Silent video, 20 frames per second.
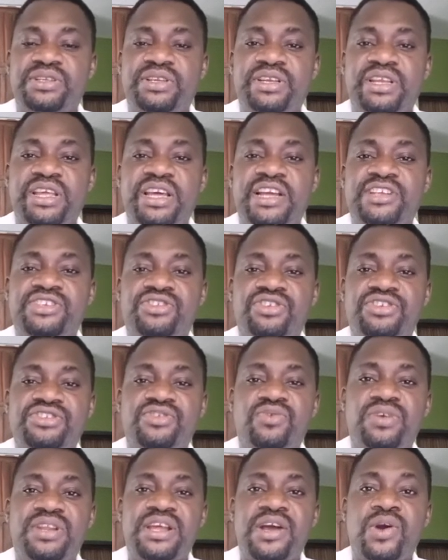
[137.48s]
The ligature
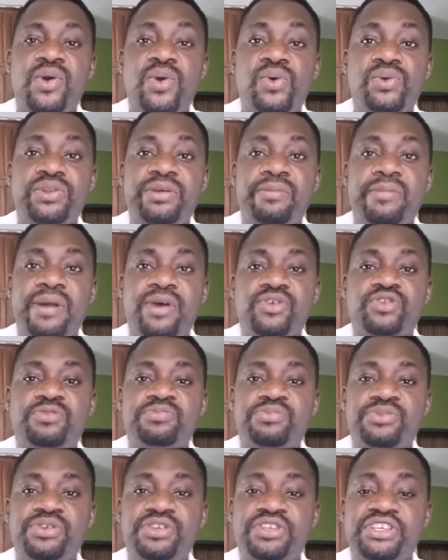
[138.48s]
is the one that hold the mouth,
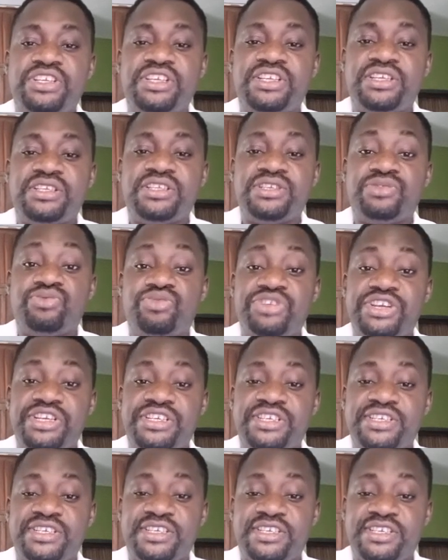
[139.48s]
the
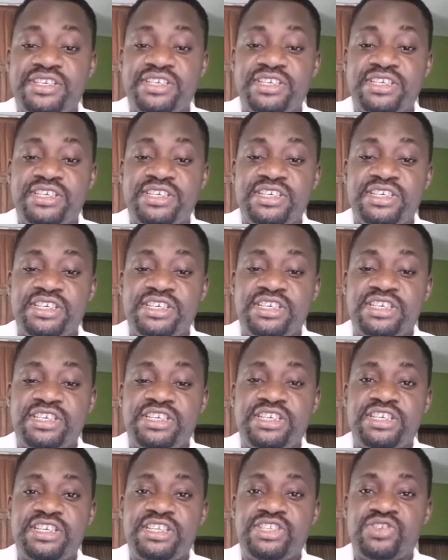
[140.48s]
reed.
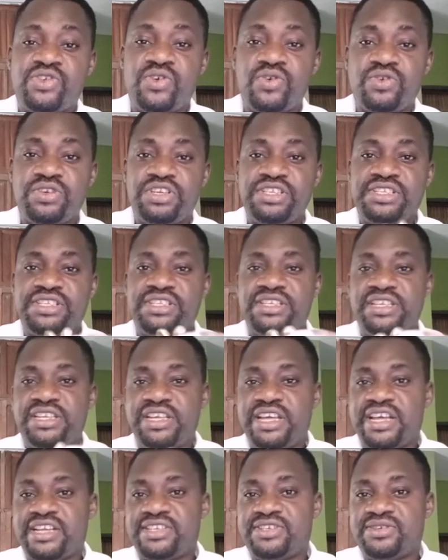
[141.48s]
This is the
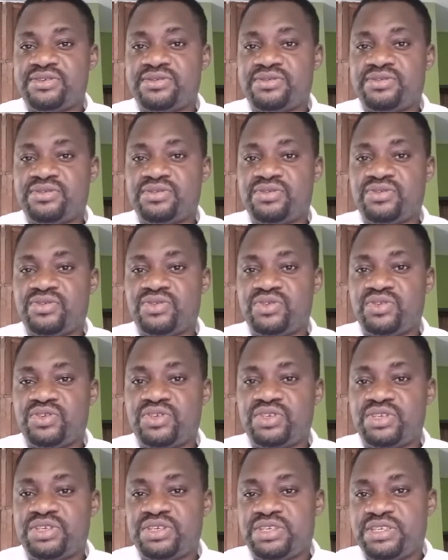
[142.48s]
ligature.
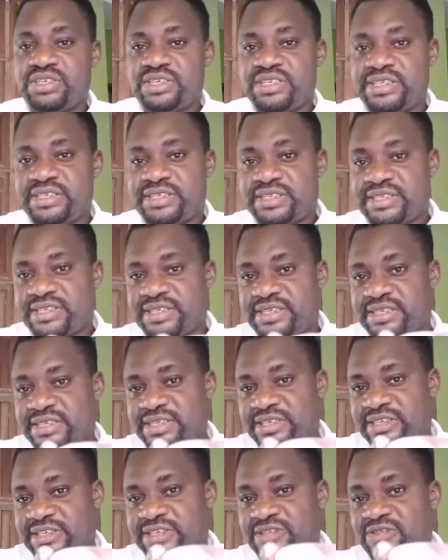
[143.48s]
This
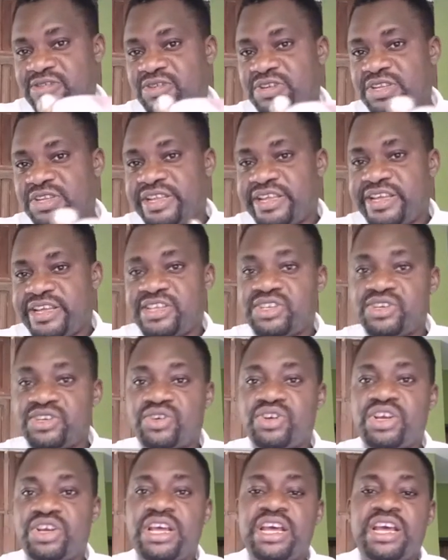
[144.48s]
is called the
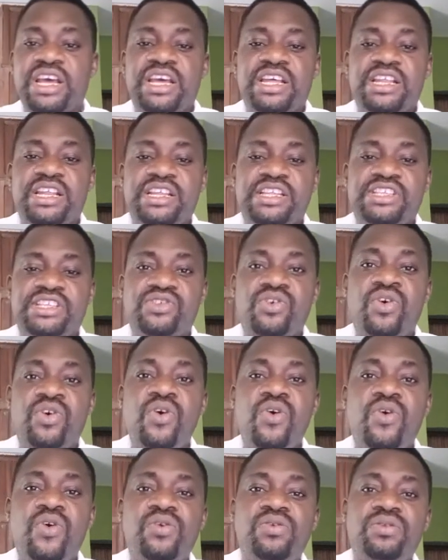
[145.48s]
ligature. It
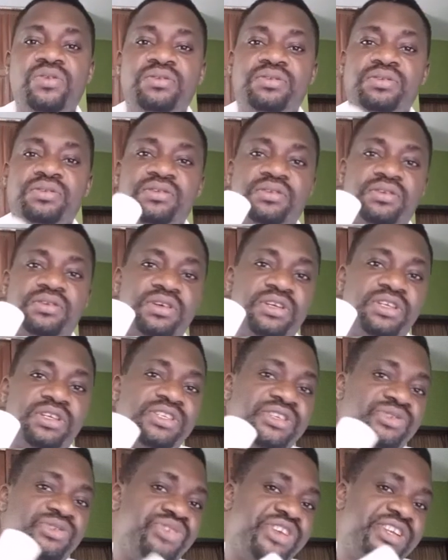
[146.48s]
hold
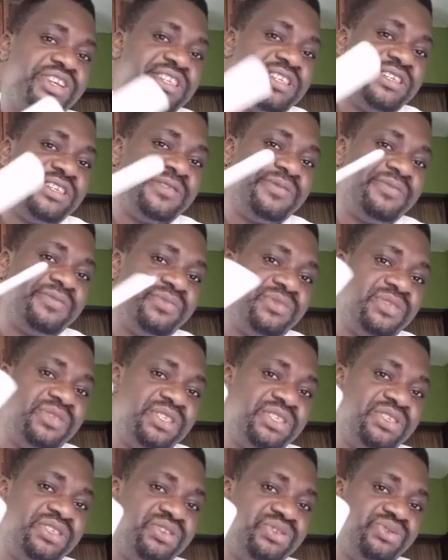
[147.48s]
the reed.
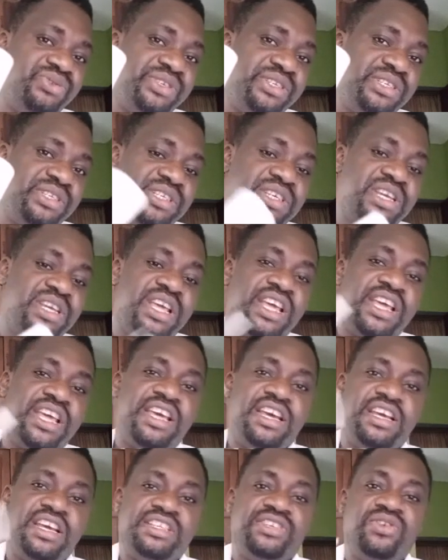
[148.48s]
This is the reed.
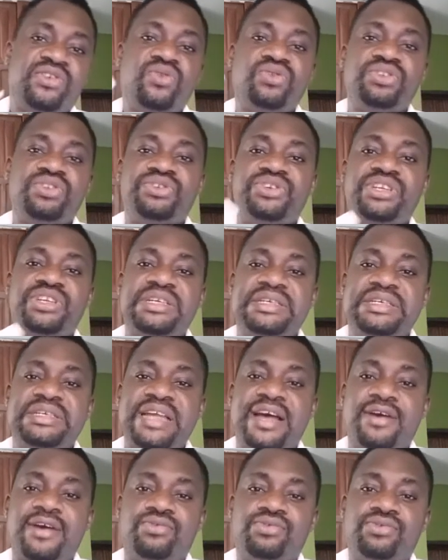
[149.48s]
It hold the reed
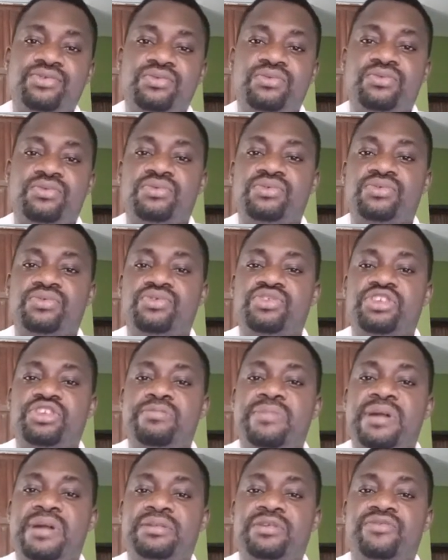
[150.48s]
down to
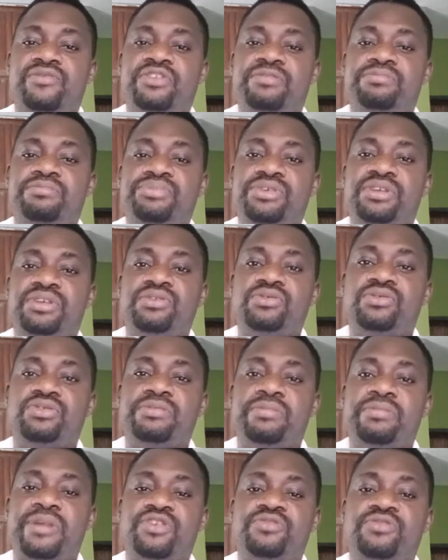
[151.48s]
the mouth of
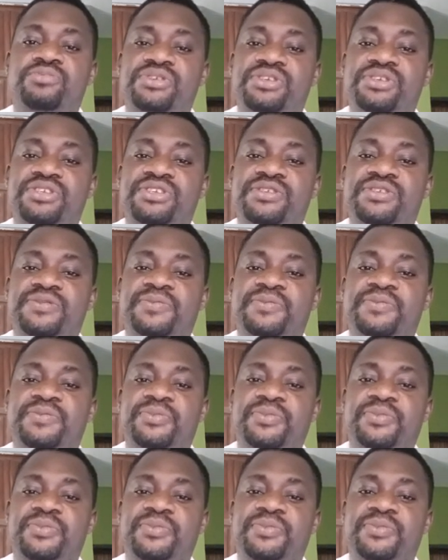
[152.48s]
the mouthpiece.